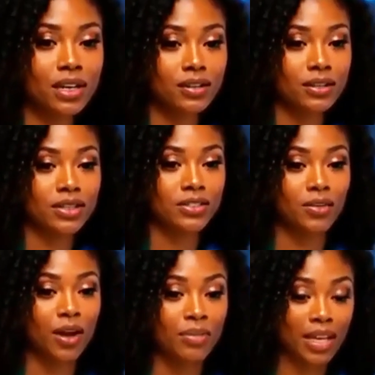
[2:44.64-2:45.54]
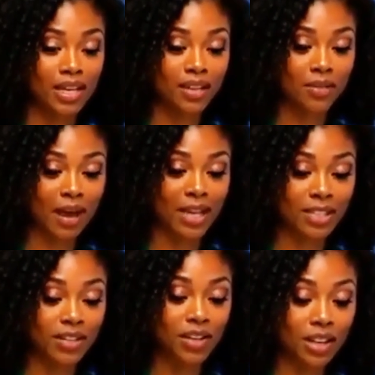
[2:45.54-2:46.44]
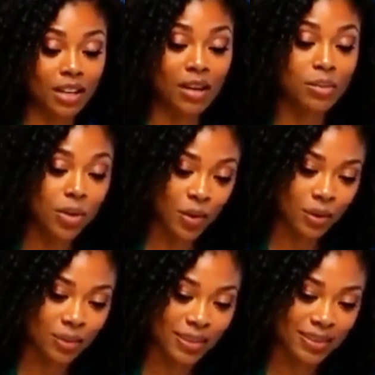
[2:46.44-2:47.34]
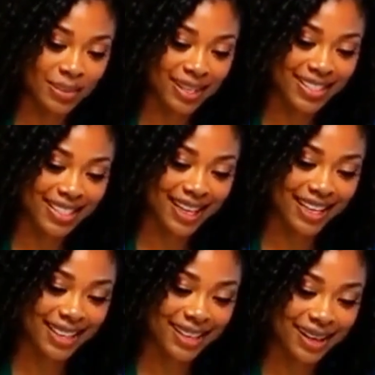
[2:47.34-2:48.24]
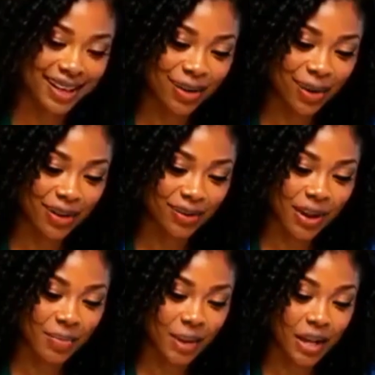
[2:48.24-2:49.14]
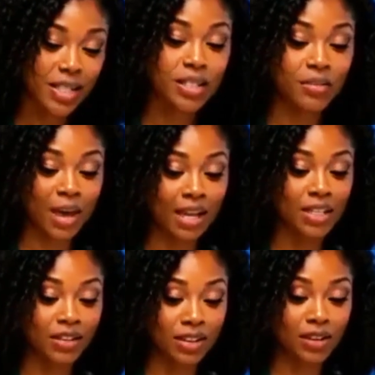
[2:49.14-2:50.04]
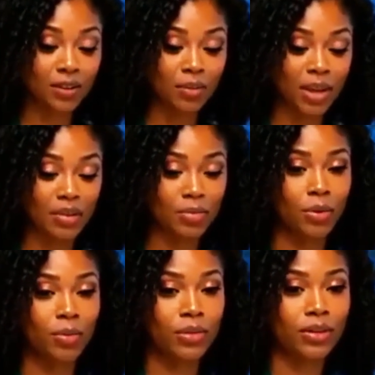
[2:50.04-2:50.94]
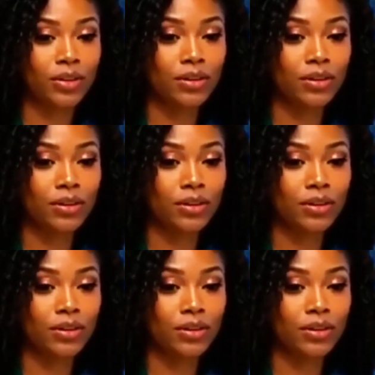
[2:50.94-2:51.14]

colorless gram-negative bacteria absorb the pink stain, while gram-positive bacteria remain purple.